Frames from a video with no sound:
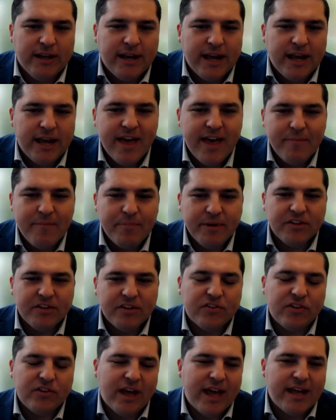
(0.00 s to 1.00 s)
And that being
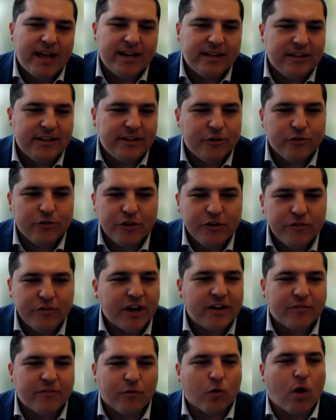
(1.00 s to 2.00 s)
said, you've
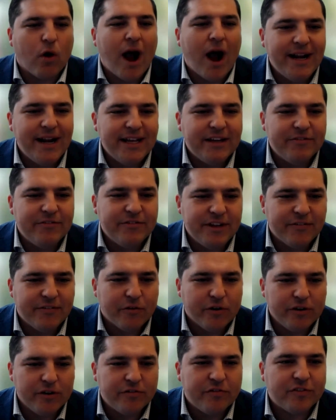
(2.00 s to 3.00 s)
got a variety of
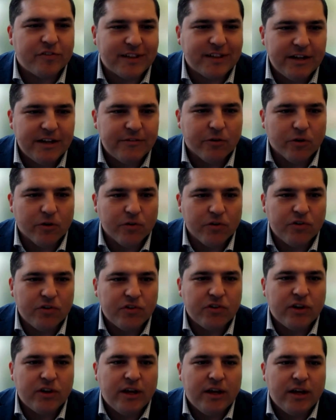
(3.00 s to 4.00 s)
different
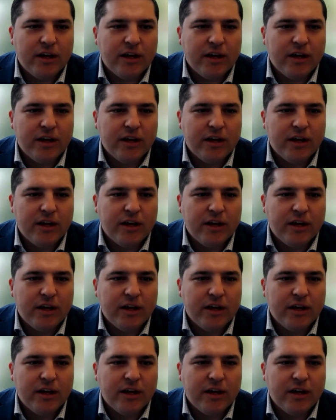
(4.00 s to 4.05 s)
flavors